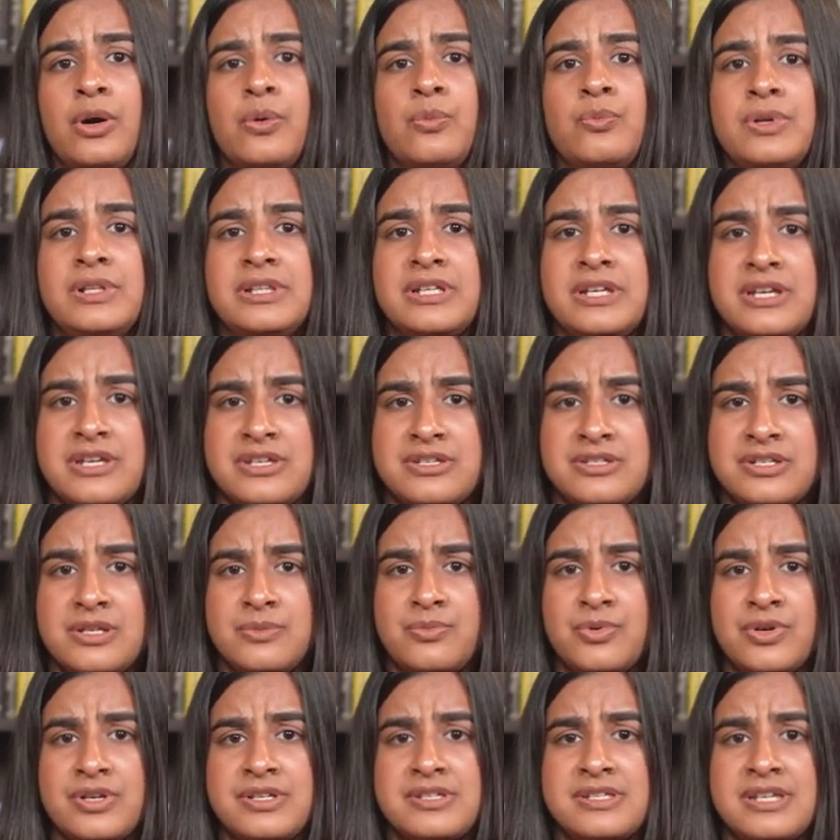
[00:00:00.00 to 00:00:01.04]
Will the history
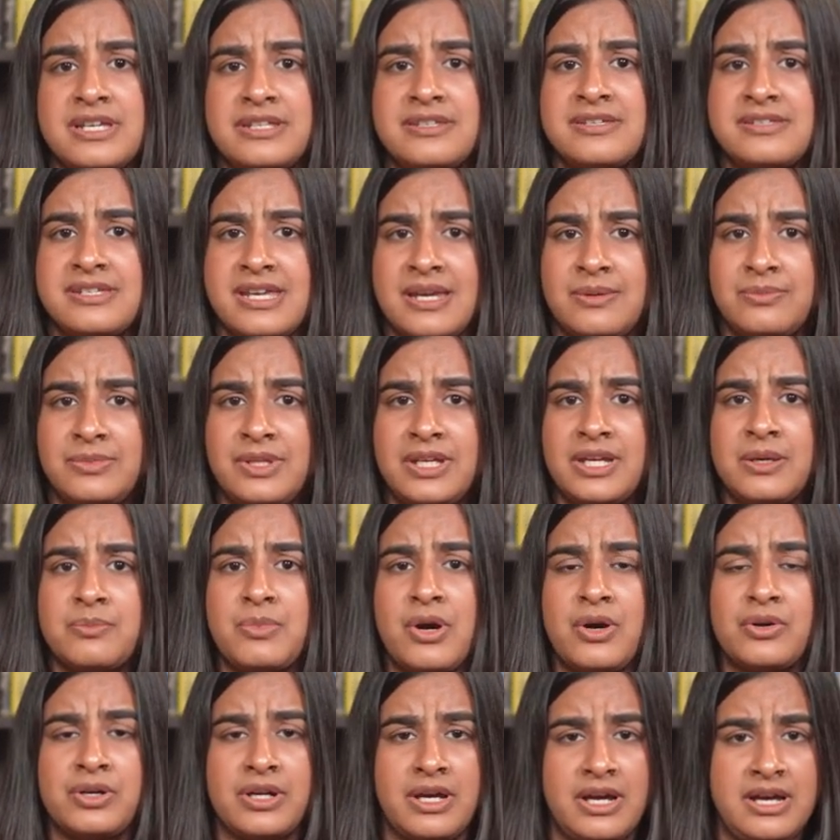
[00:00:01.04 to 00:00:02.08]
books say the same thing
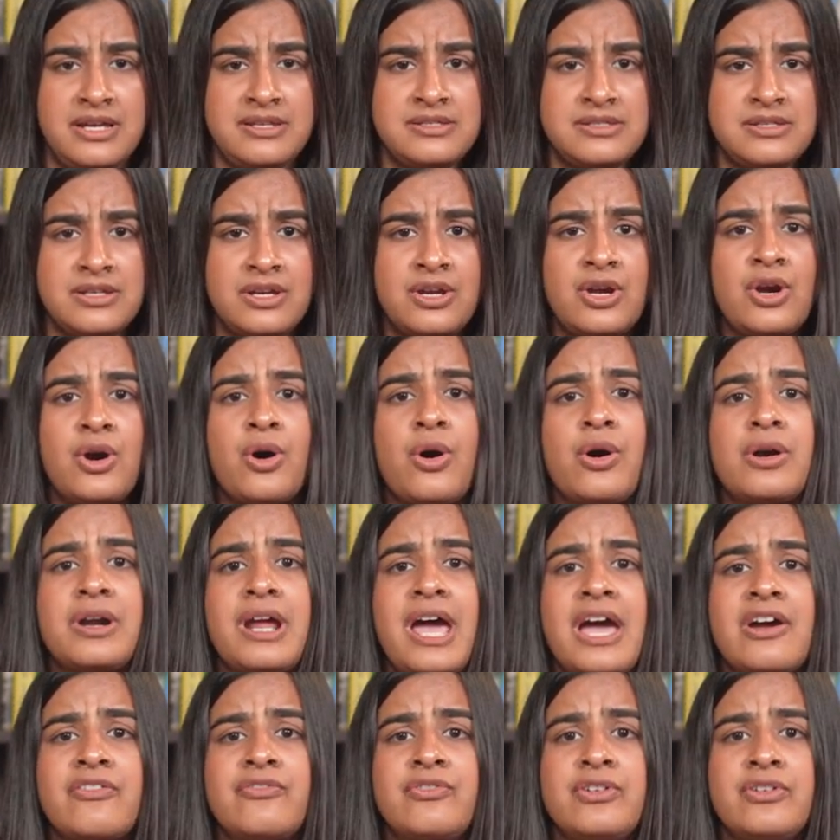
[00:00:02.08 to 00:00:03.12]
about us, or
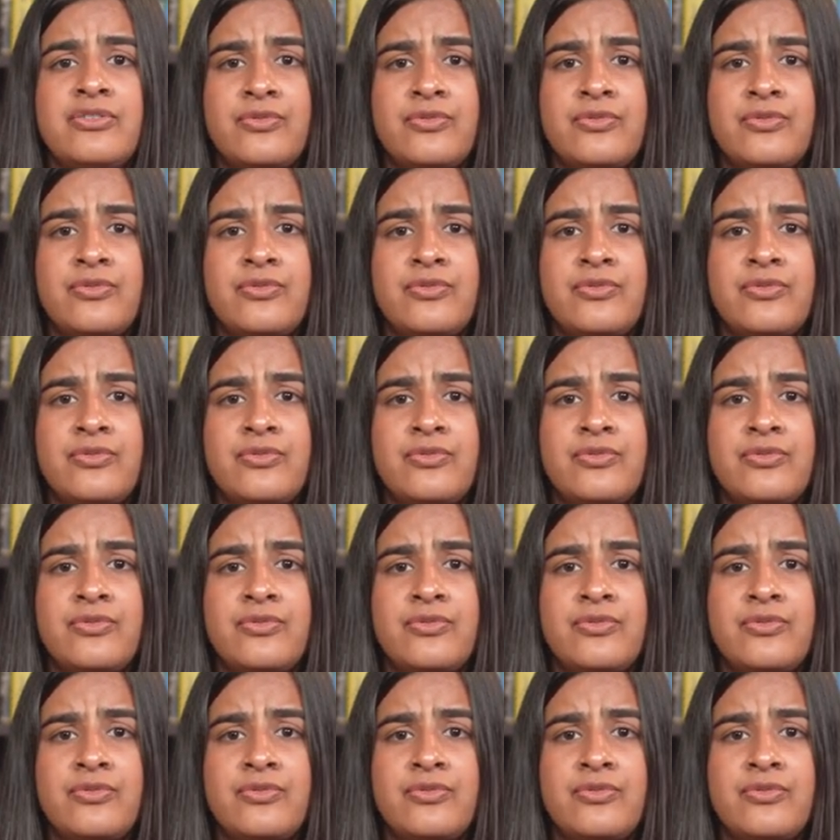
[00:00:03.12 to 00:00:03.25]
have we